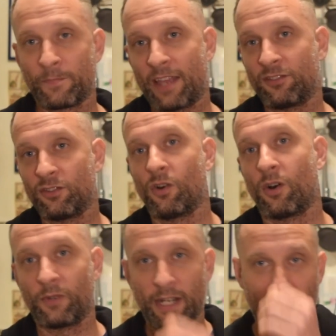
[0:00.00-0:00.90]
as you know
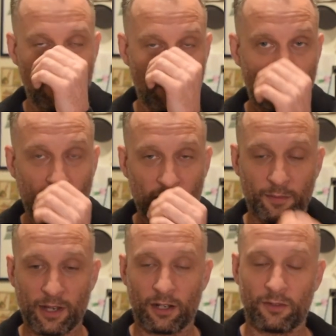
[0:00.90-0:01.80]
already, we've talked about